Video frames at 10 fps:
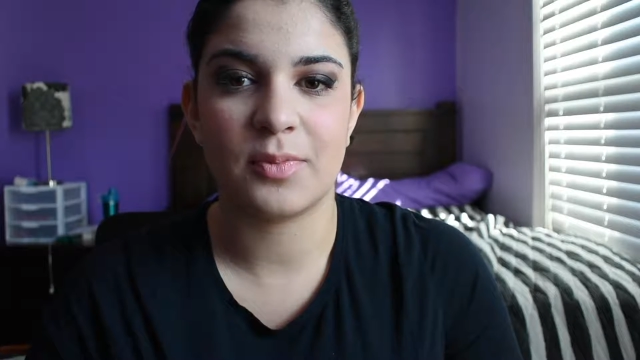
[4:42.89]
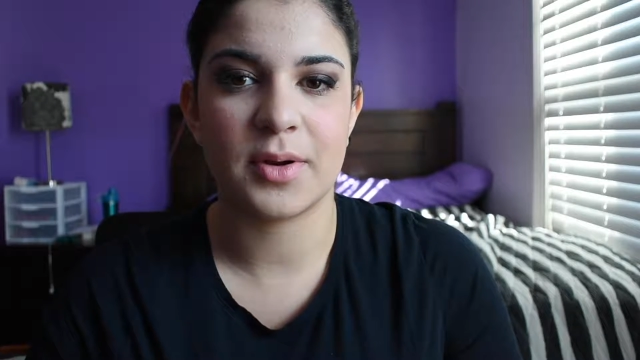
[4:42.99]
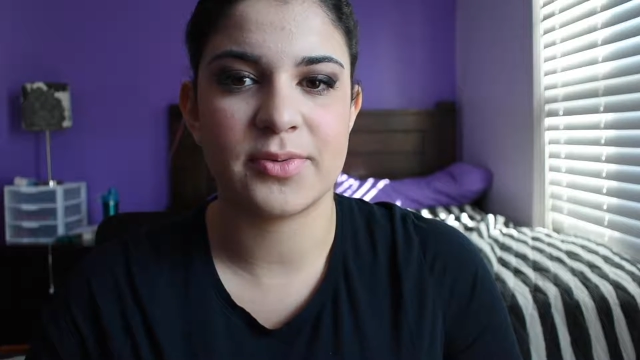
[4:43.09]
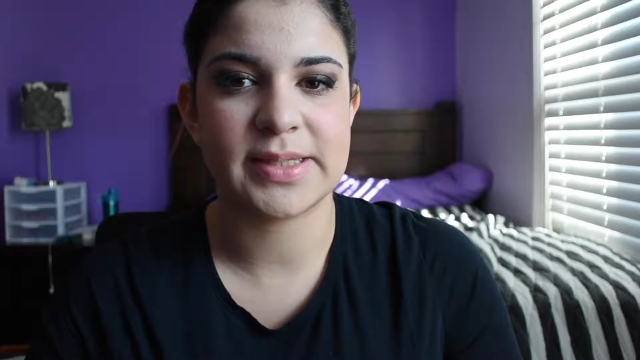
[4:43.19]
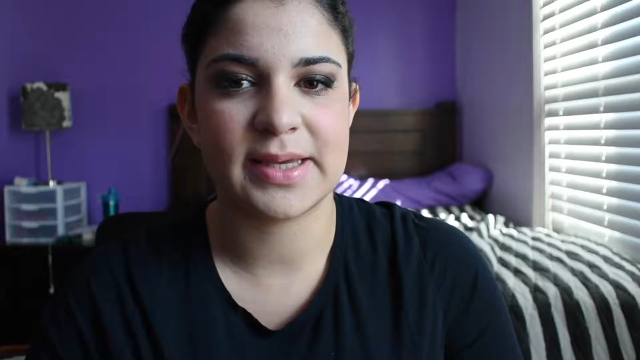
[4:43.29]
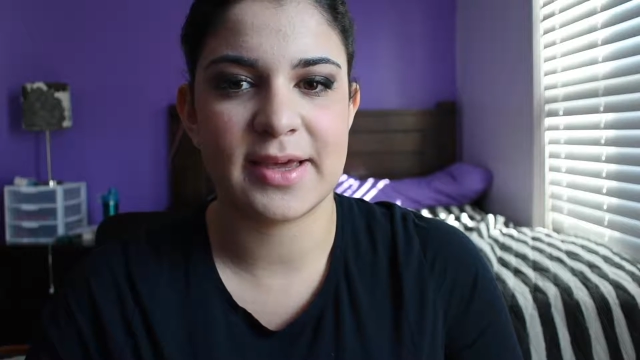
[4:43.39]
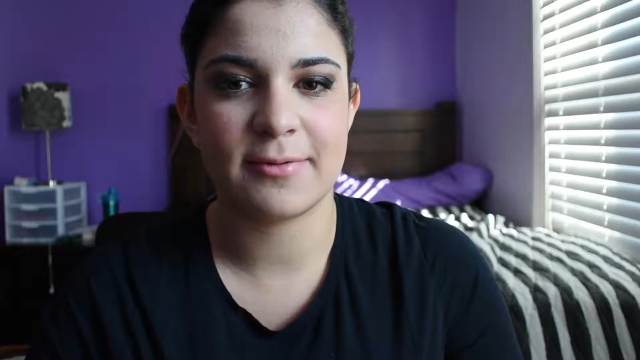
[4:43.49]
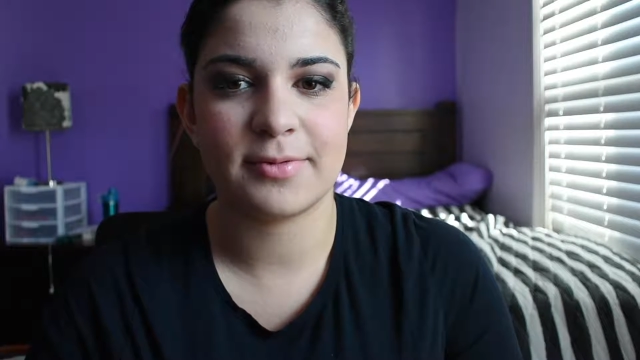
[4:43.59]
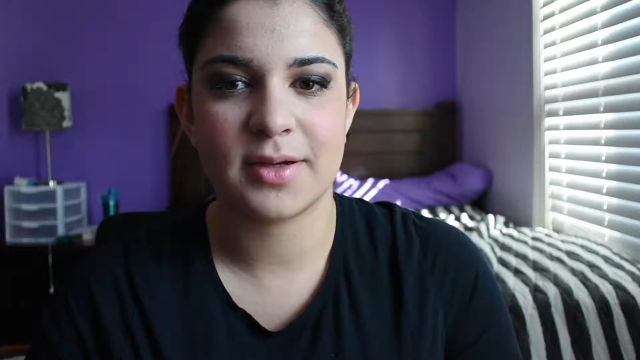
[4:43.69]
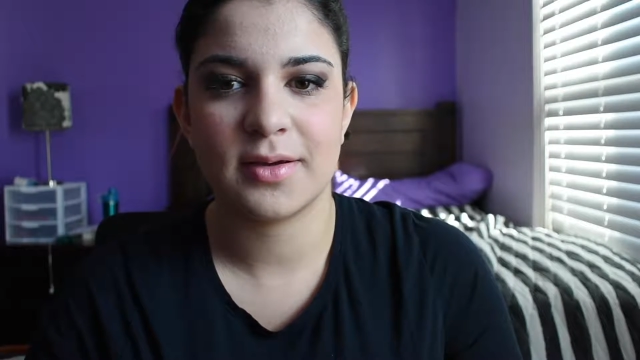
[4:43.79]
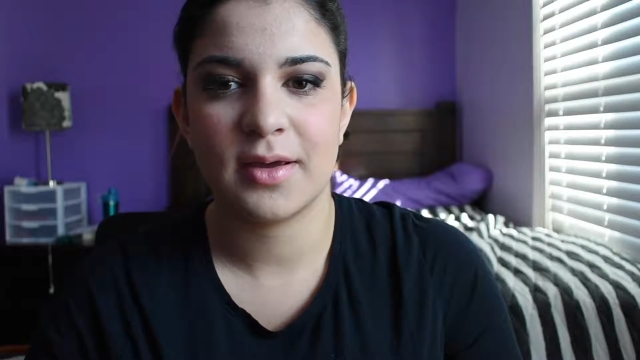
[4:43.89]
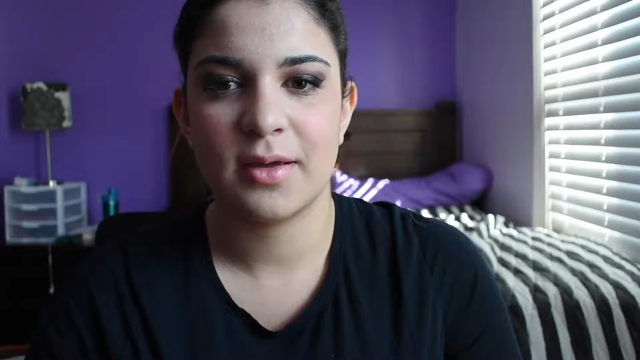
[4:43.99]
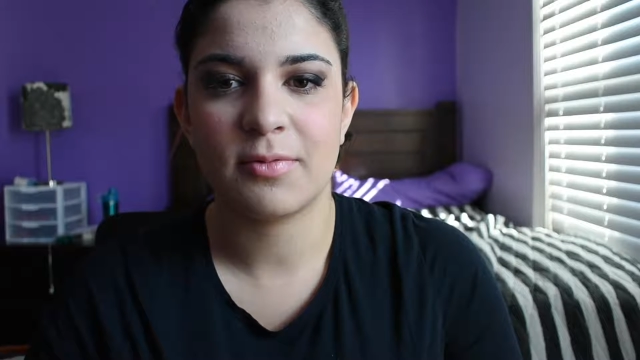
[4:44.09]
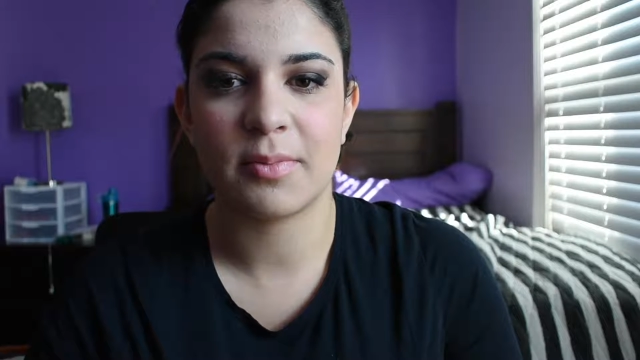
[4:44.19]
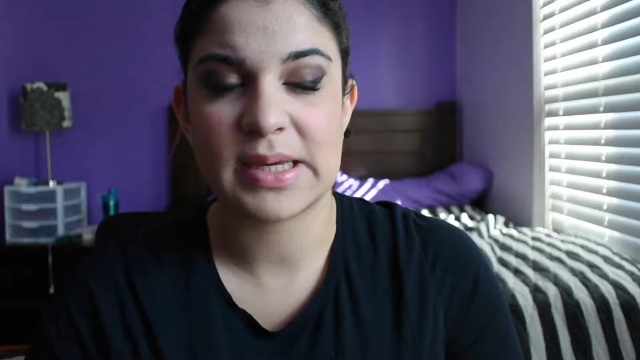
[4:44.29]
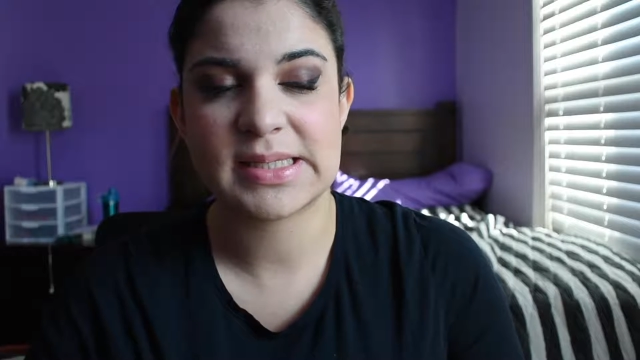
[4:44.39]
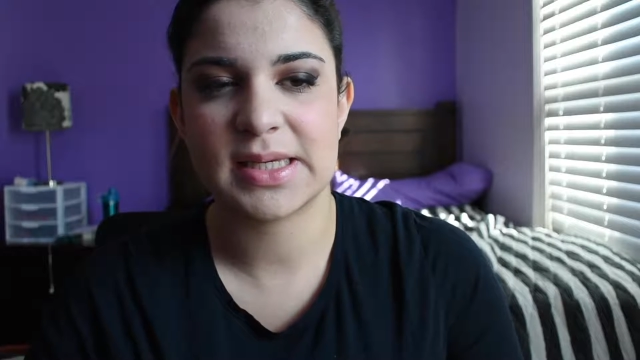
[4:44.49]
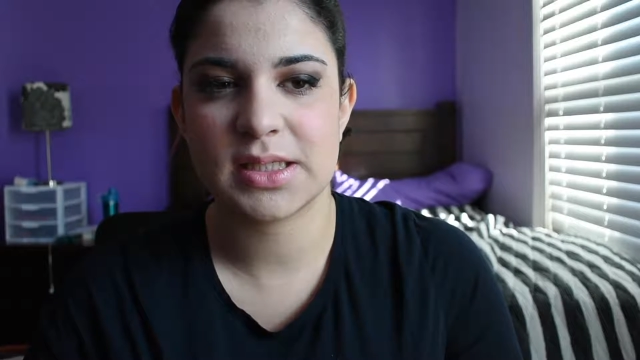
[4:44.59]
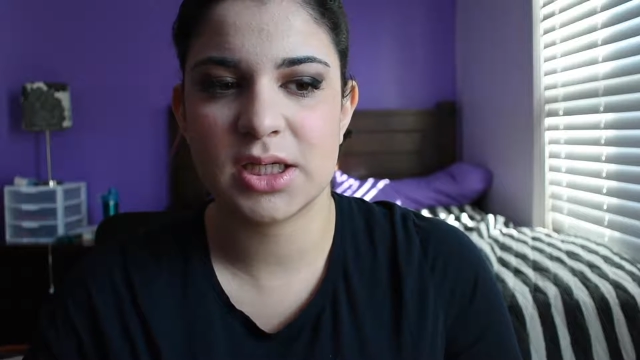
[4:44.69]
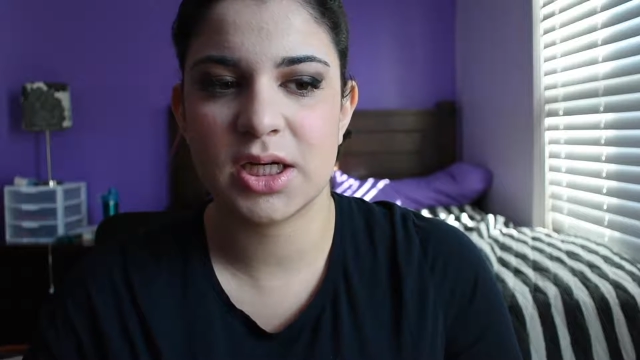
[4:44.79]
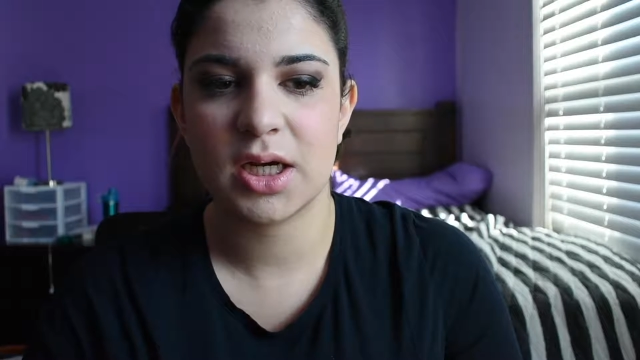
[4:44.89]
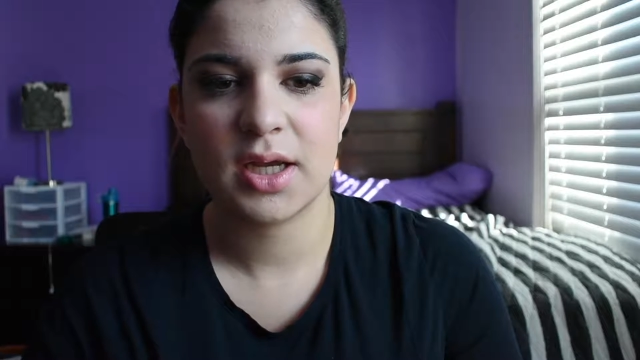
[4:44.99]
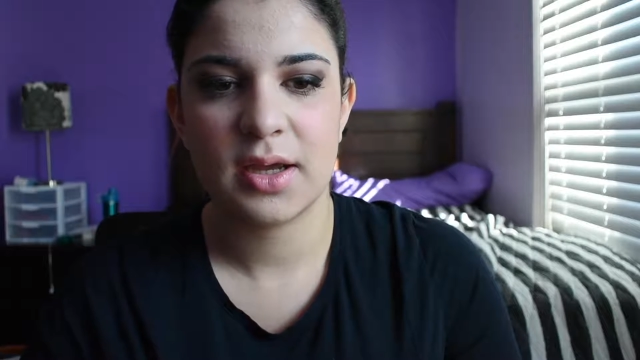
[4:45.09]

but it was a gift from my sister,